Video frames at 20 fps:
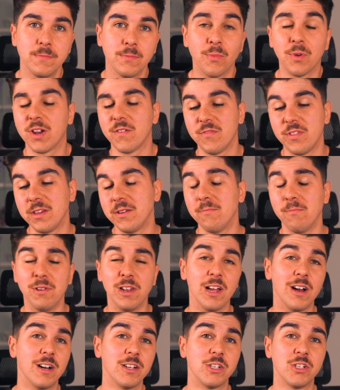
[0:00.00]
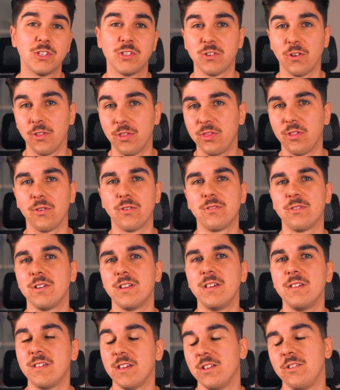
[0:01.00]
one of the largest
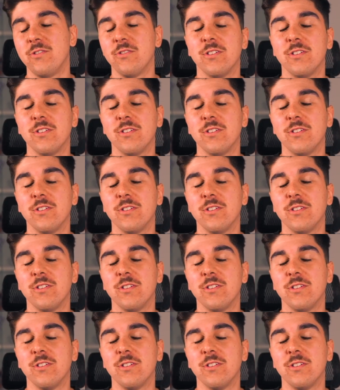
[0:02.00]
authorities in